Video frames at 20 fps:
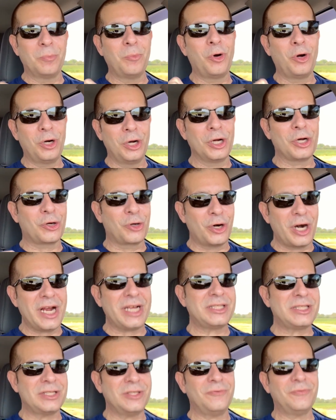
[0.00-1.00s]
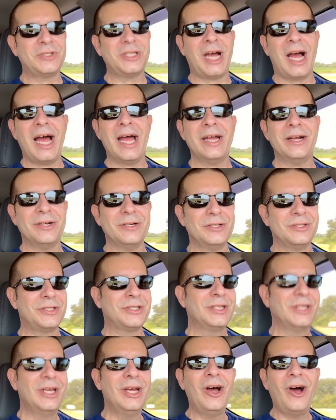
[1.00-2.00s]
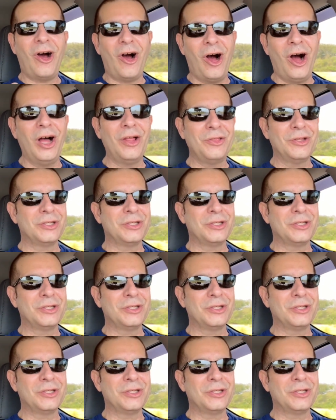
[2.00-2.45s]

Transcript: more aggressive tires on the